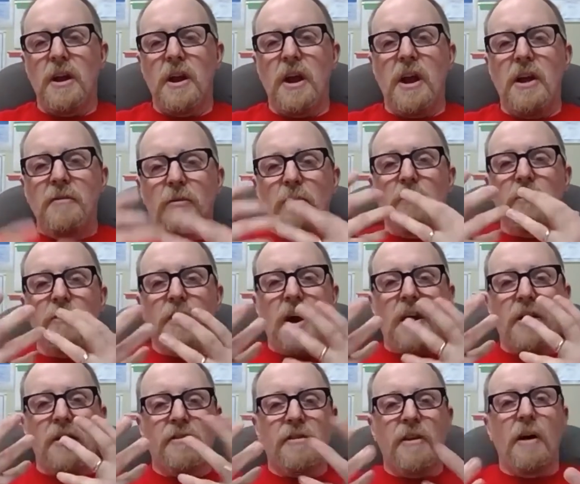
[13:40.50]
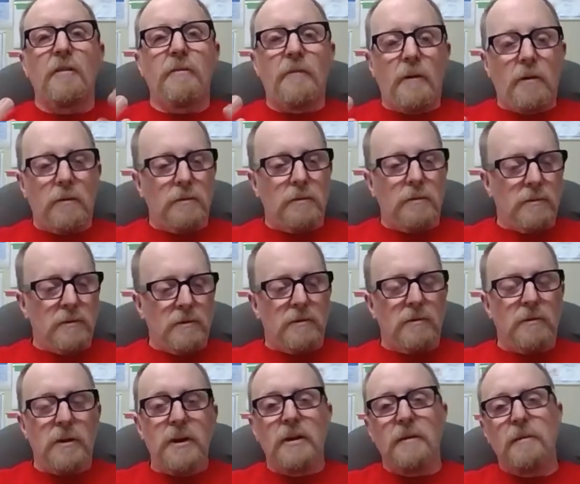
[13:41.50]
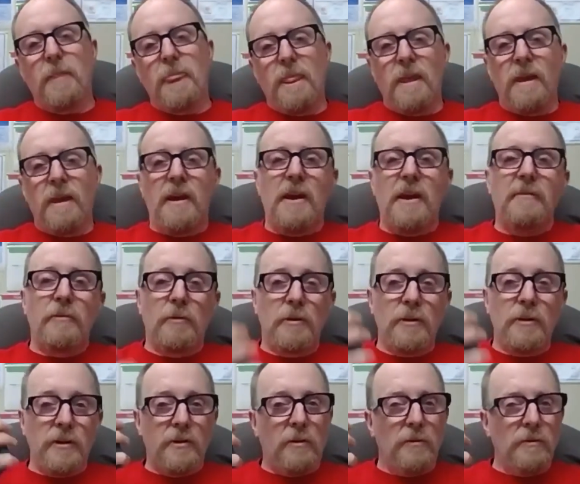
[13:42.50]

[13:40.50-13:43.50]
everyone's got a cell phone.